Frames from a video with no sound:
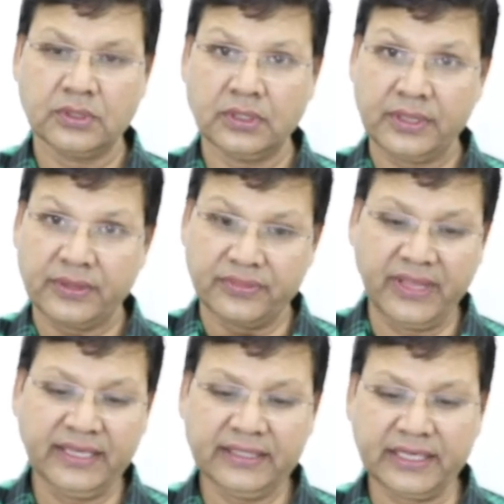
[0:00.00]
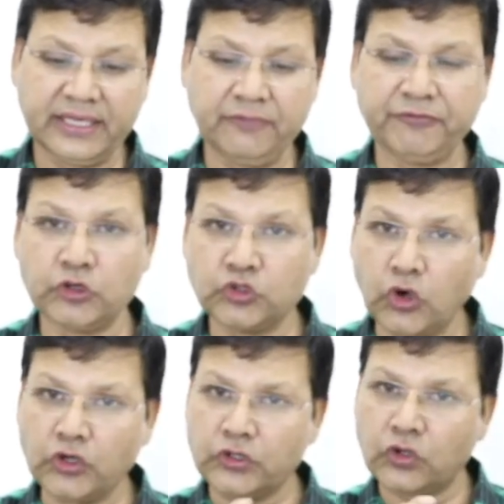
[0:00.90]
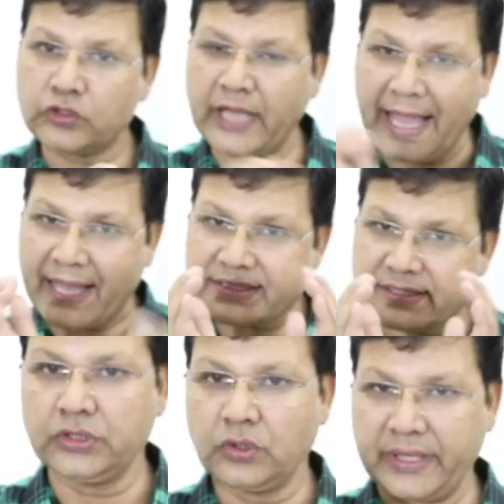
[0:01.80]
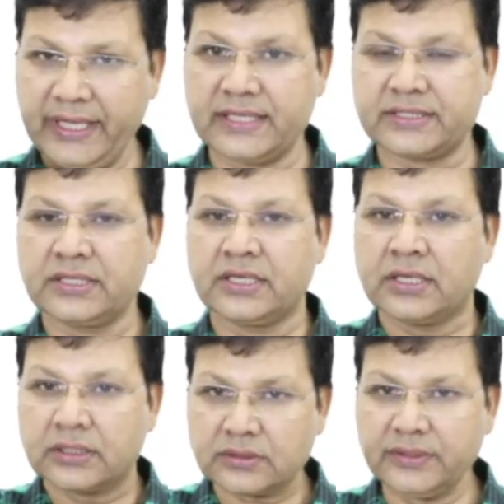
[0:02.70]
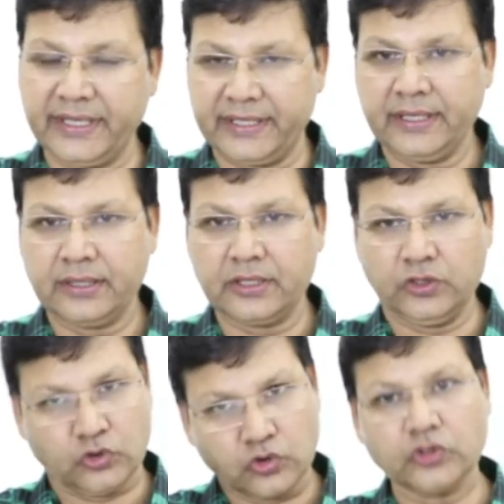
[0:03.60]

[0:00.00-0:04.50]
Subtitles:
Then if you don't know the exact age, today you know your